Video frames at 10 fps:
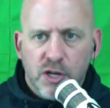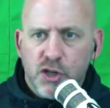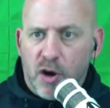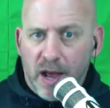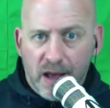
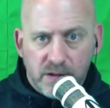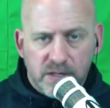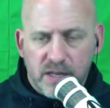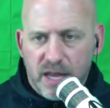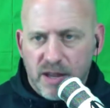
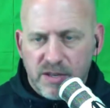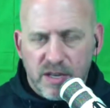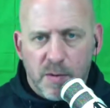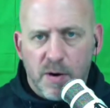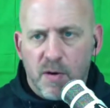tryouts at the end of the
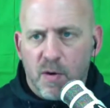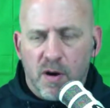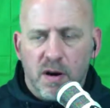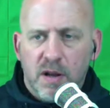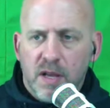summer
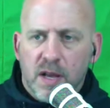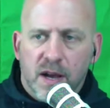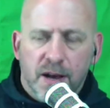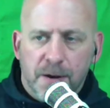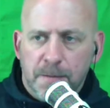or,
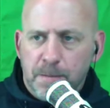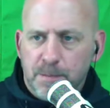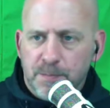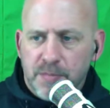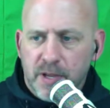
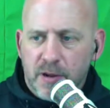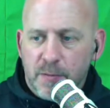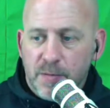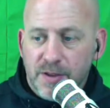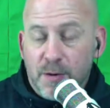
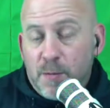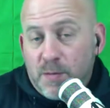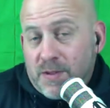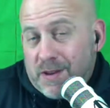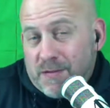
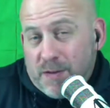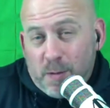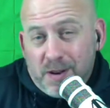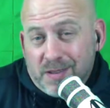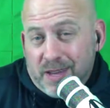a fun
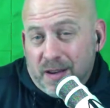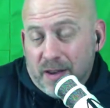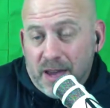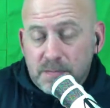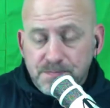one is like,
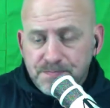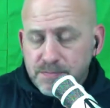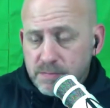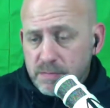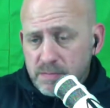okay,
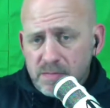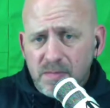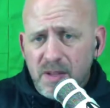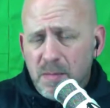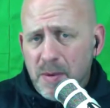
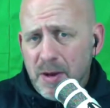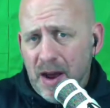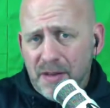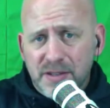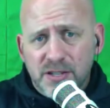maybe your
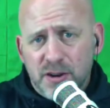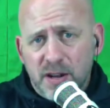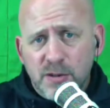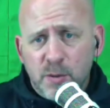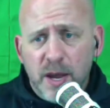athlete's trying
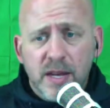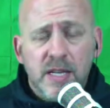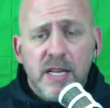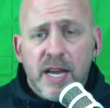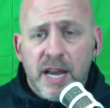to lose weight
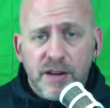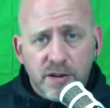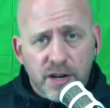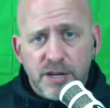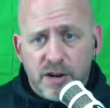and
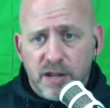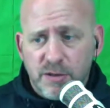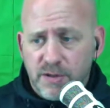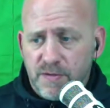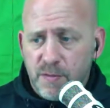you're going to try to
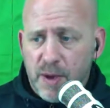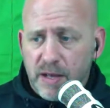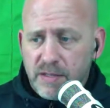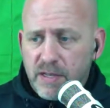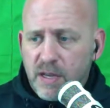lose a few
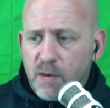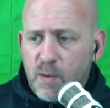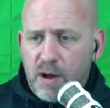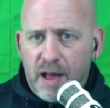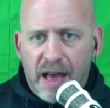pounds.
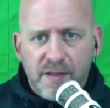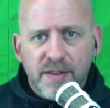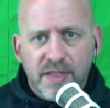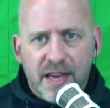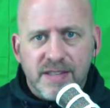Well,
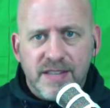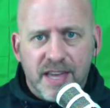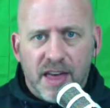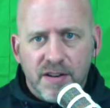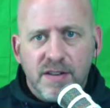having that
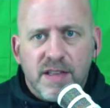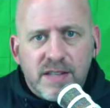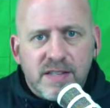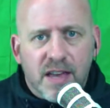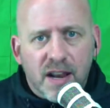together,
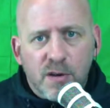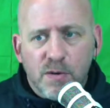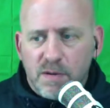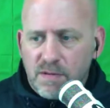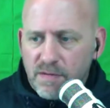that's kind of
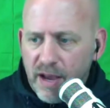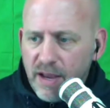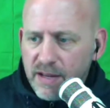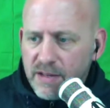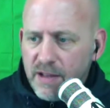cool,
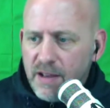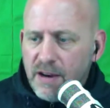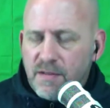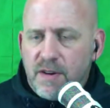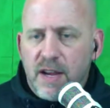right?
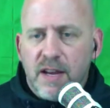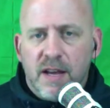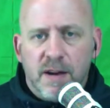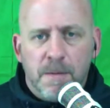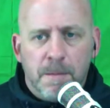Right?
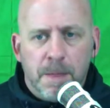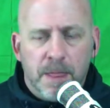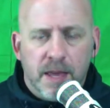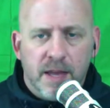And